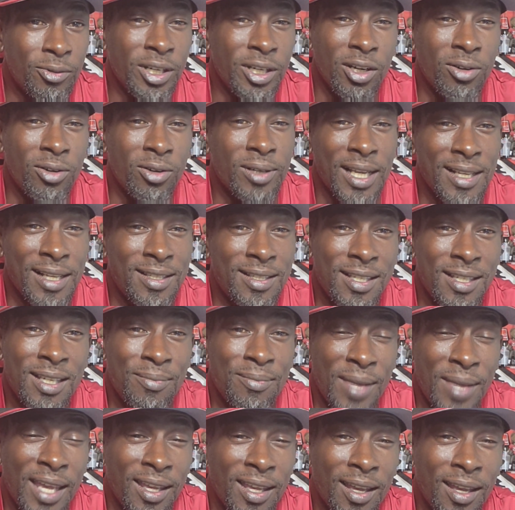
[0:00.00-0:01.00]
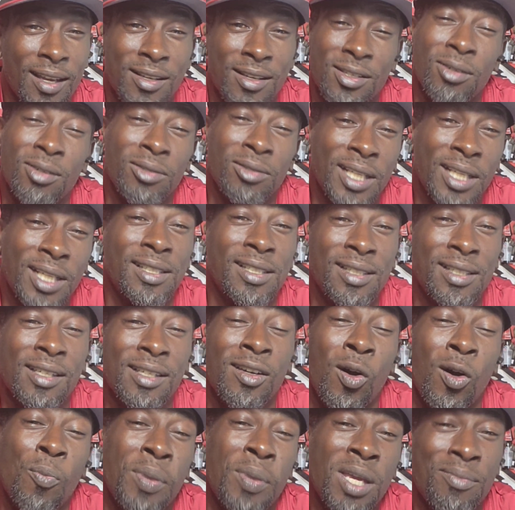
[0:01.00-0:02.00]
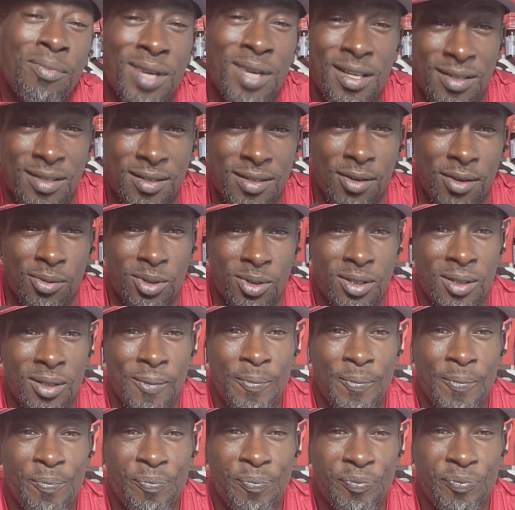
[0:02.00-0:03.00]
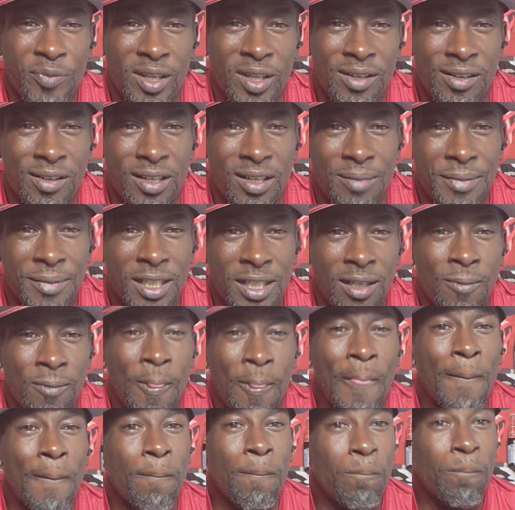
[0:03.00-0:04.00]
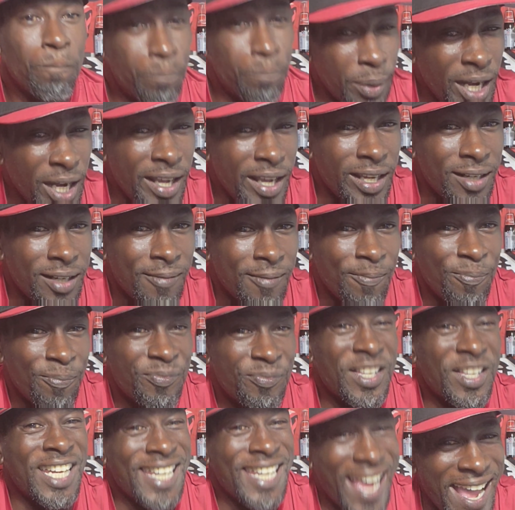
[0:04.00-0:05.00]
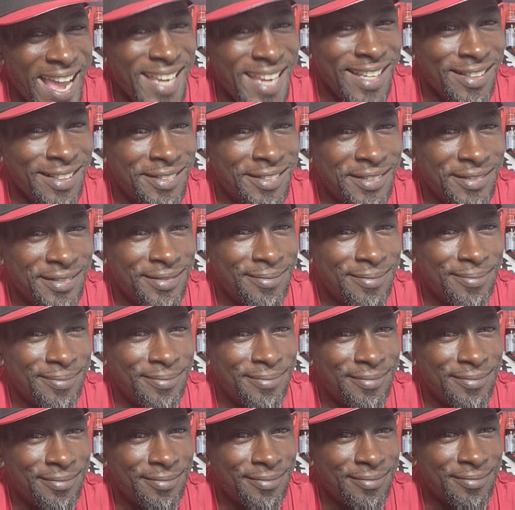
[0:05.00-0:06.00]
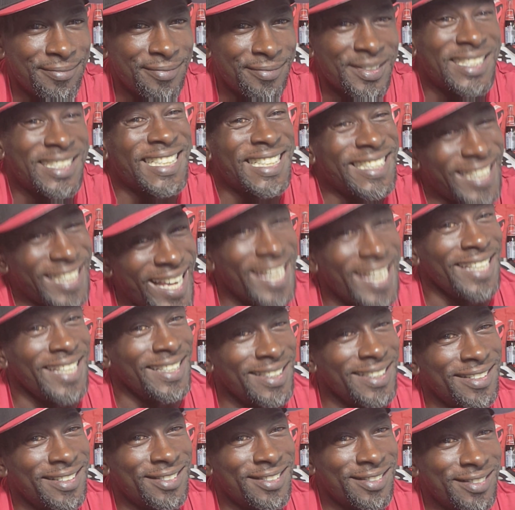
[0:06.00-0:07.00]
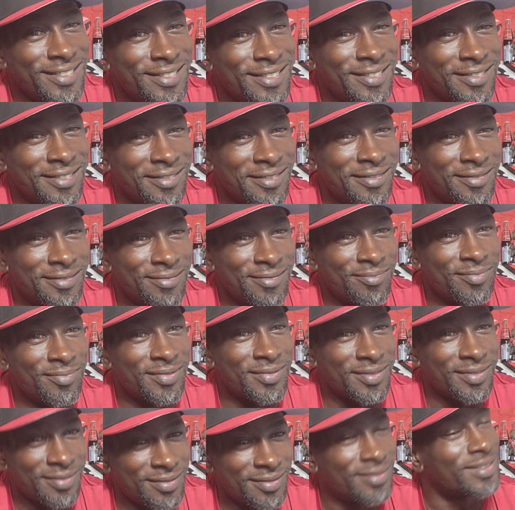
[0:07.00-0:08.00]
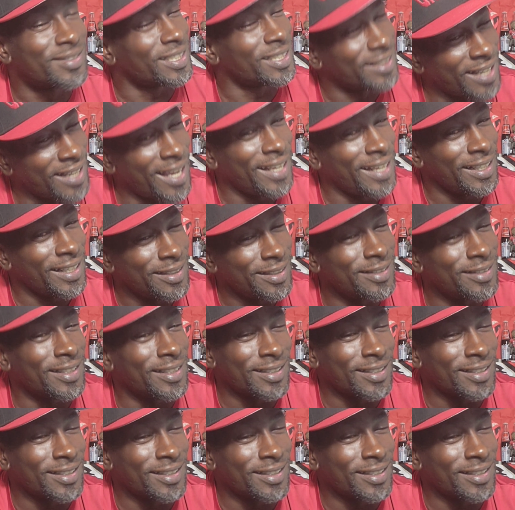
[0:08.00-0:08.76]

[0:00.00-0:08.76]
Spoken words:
when OKC make it because OKC gonna beat Minnesota. You know what I mean? But tonight, tonight, tonight,